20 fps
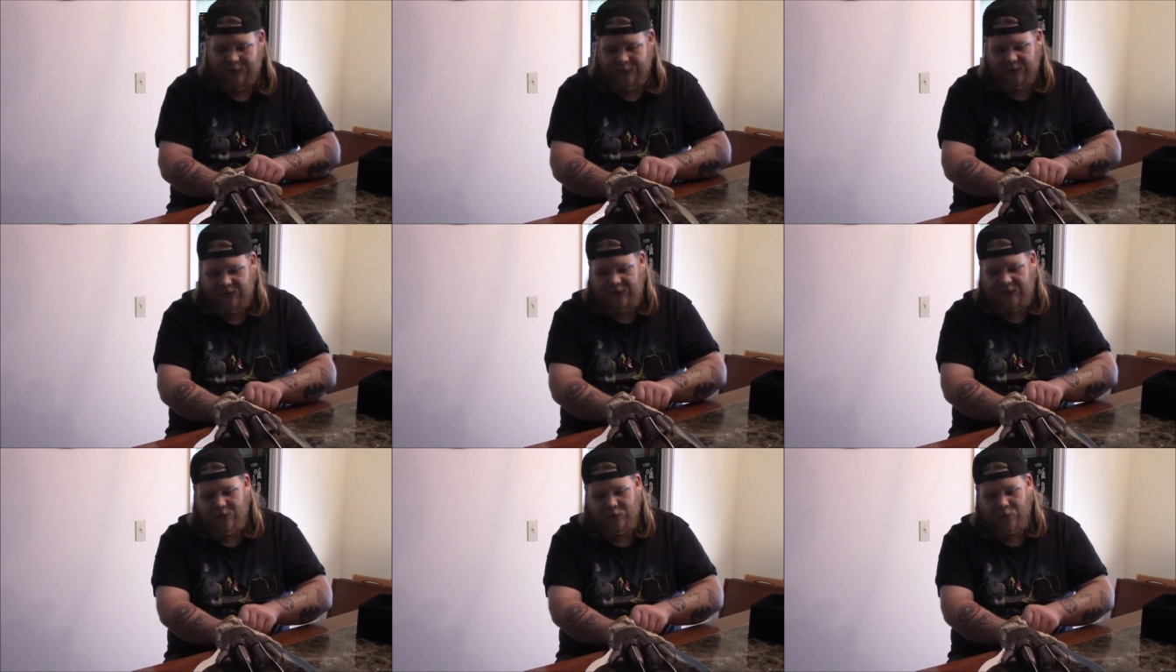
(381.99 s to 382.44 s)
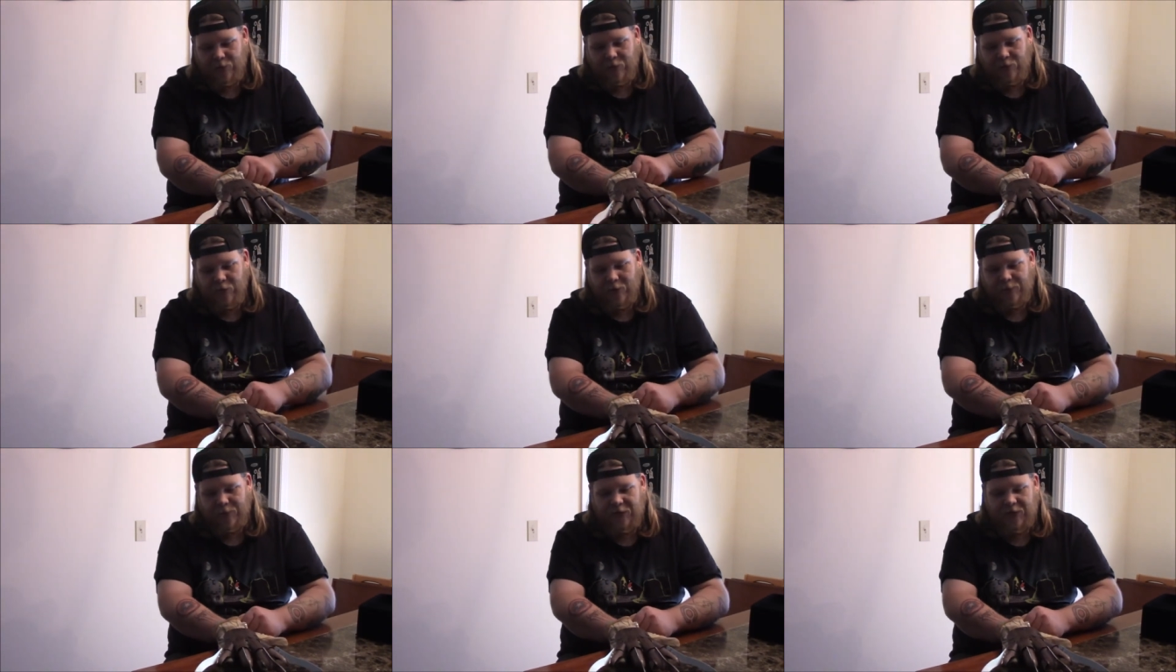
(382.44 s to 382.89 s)
I mean, it would
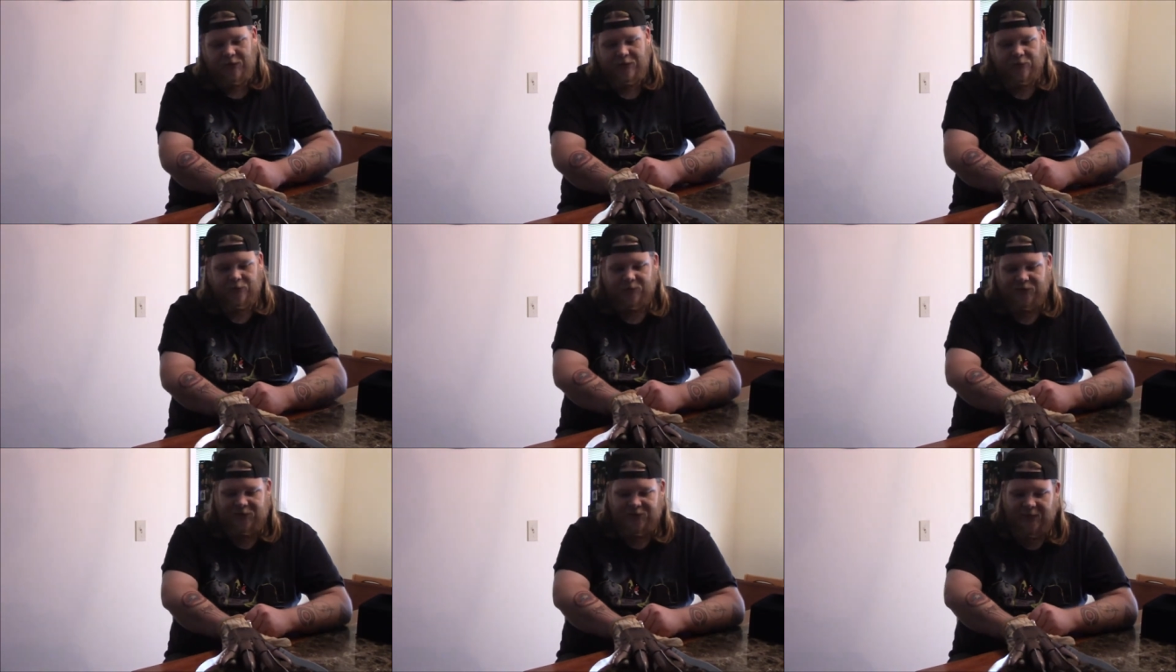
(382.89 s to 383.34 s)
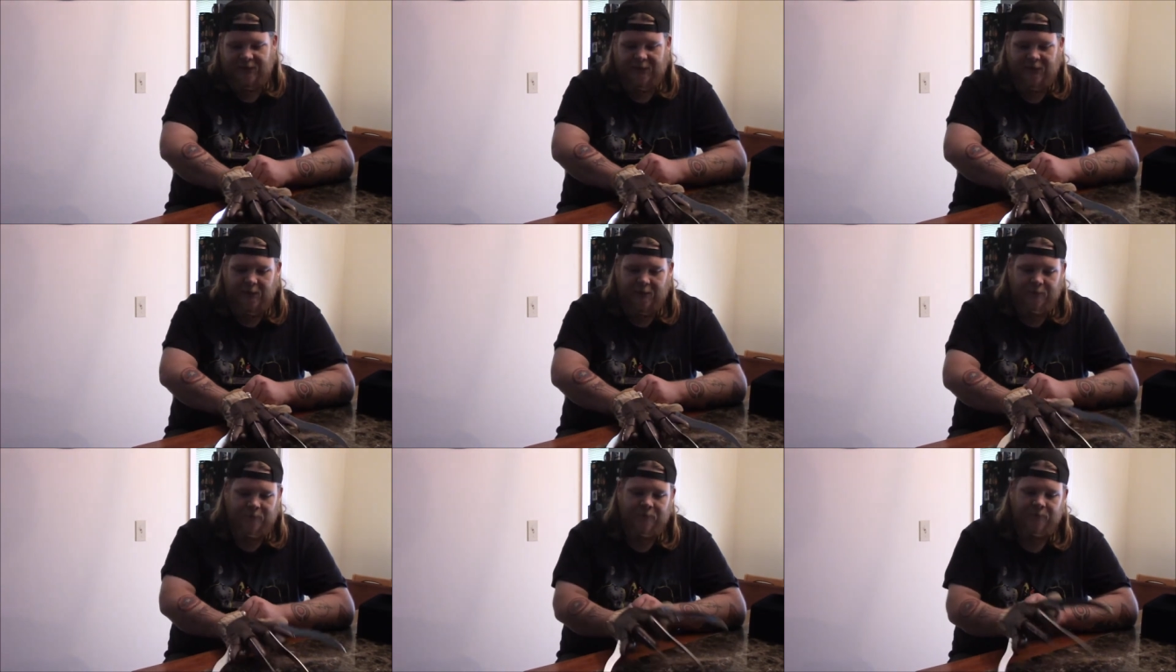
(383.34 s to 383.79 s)
look pretty cool set
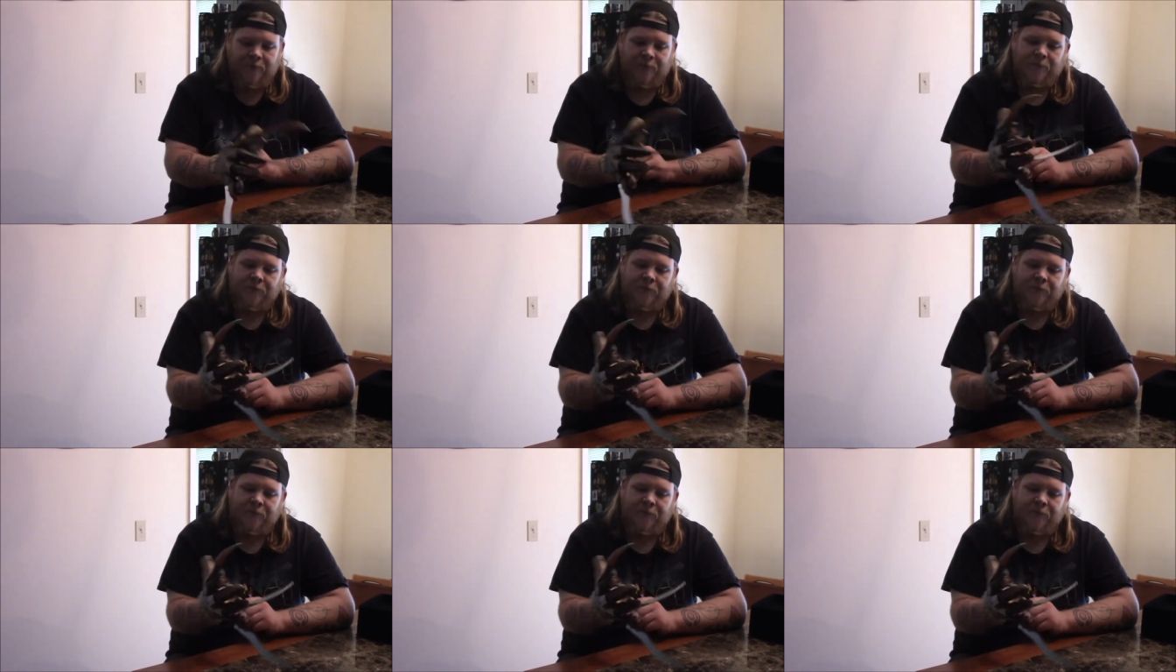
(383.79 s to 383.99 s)
up.